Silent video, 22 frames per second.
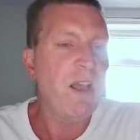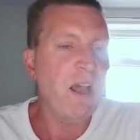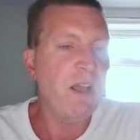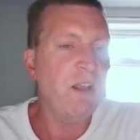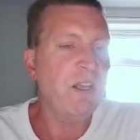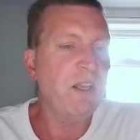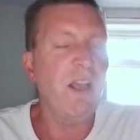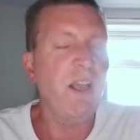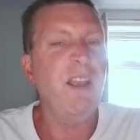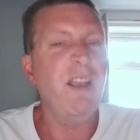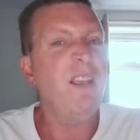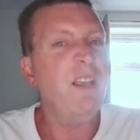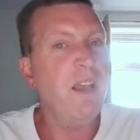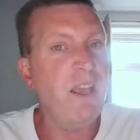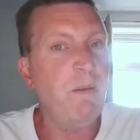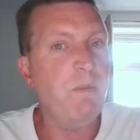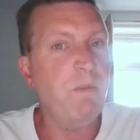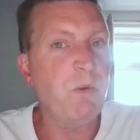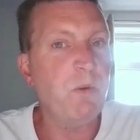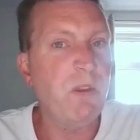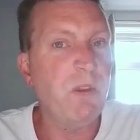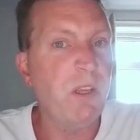Alekhine
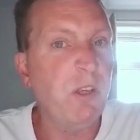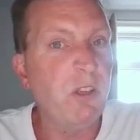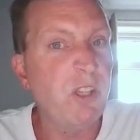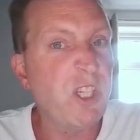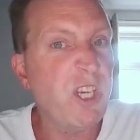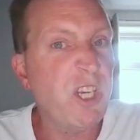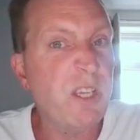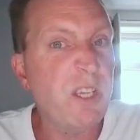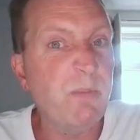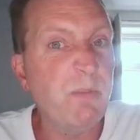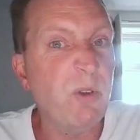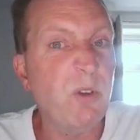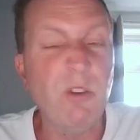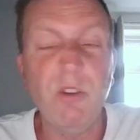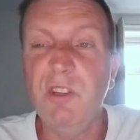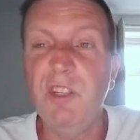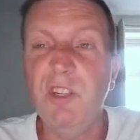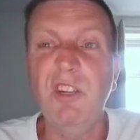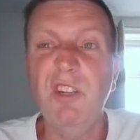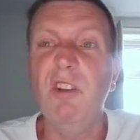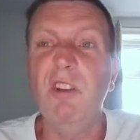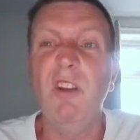games with a little
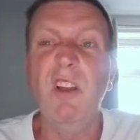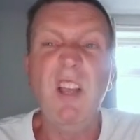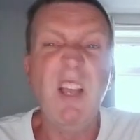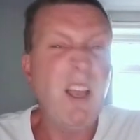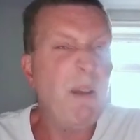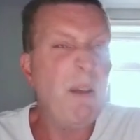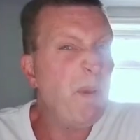chessboard, you know.